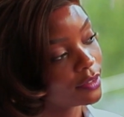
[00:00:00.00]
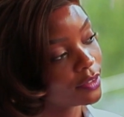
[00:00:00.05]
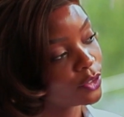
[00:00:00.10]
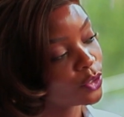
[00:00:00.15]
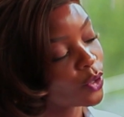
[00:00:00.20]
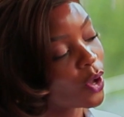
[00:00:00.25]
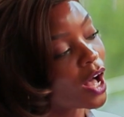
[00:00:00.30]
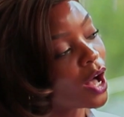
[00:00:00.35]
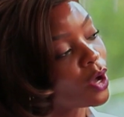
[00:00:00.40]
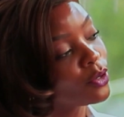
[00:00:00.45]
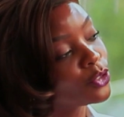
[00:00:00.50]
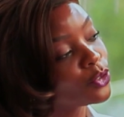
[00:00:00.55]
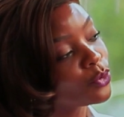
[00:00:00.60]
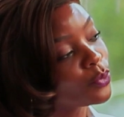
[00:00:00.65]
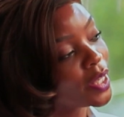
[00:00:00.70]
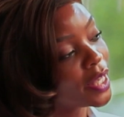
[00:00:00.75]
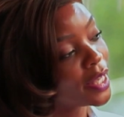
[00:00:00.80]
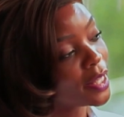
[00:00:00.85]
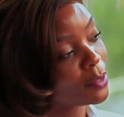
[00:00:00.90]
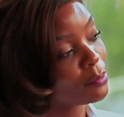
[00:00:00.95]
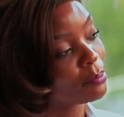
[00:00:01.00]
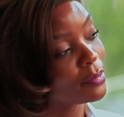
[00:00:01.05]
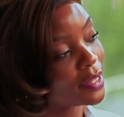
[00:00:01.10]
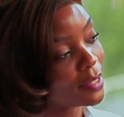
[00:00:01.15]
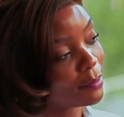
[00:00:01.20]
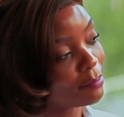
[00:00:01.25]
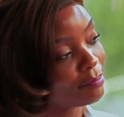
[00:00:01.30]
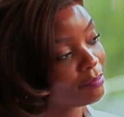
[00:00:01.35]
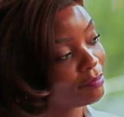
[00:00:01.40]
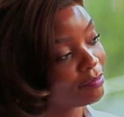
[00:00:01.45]
So how do we help
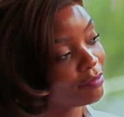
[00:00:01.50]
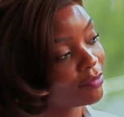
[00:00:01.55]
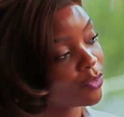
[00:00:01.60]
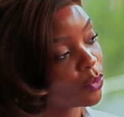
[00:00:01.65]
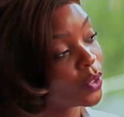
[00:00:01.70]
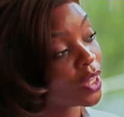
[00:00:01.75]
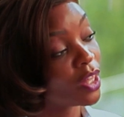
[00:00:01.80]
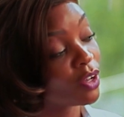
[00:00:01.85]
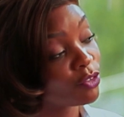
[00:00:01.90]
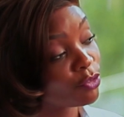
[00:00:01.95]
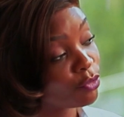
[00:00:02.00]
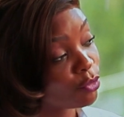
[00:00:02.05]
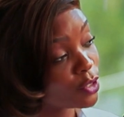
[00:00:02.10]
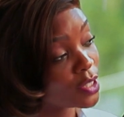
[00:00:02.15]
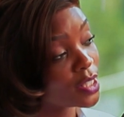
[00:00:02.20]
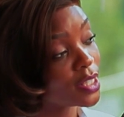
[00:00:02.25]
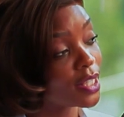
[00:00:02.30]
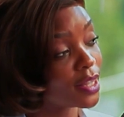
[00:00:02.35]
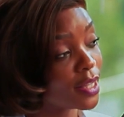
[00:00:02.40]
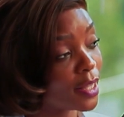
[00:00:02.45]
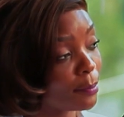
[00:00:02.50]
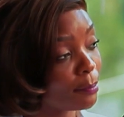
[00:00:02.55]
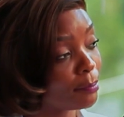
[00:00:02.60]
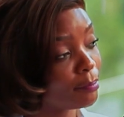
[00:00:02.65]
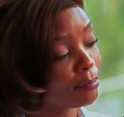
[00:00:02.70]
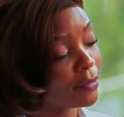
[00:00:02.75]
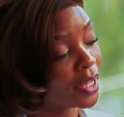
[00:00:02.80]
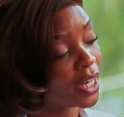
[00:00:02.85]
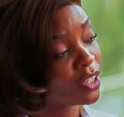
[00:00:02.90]
them without forcing them,